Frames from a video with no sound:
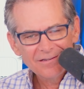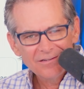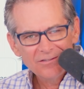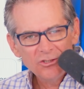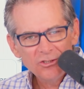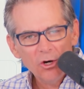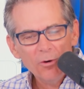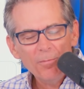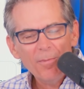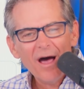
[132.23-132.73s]

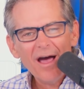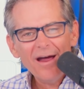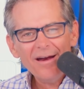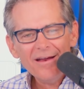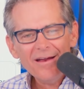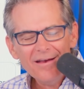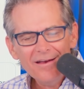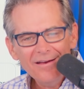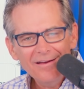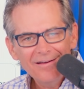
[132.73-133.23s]
Joe
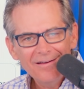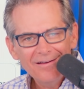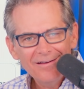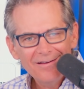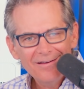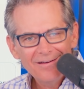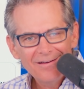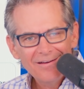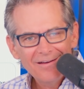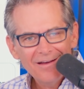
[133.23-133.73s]
Biden
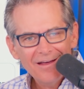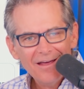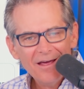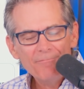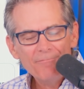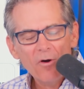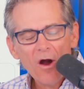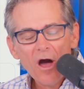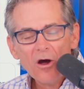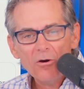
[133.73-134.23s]

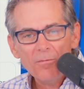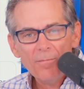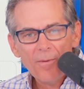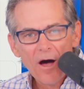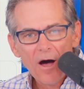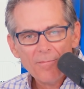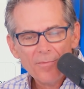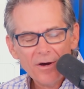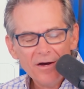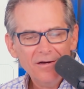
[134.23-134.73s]
and Barack
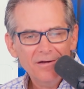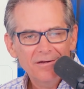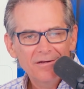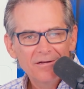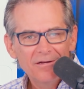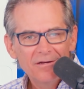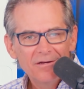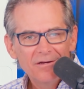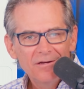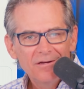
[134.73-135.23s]
Obama
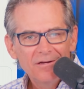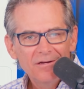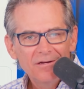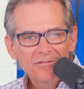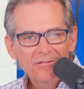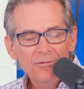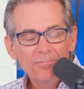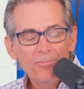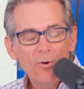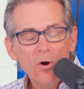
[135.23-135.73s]

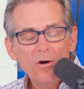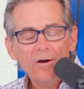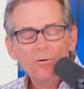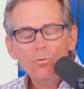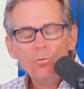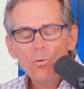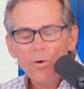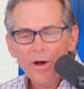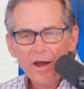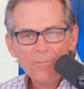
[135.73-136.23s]
deported
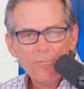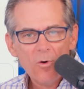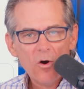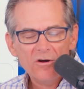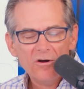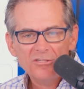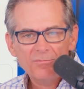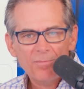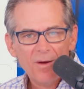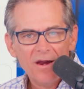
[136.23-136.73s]
way more
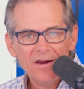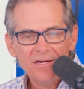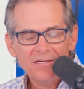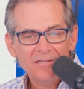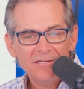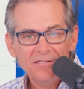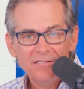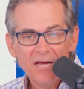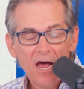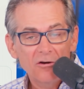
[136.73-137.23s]
Hispanics
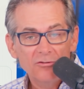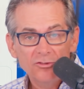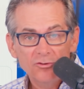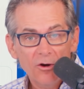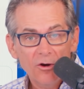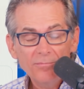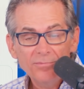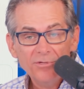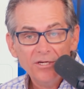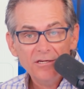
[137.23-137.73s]
than Donald
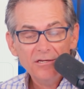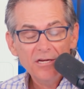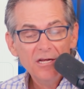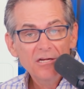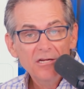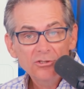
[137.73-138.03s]
Trump did.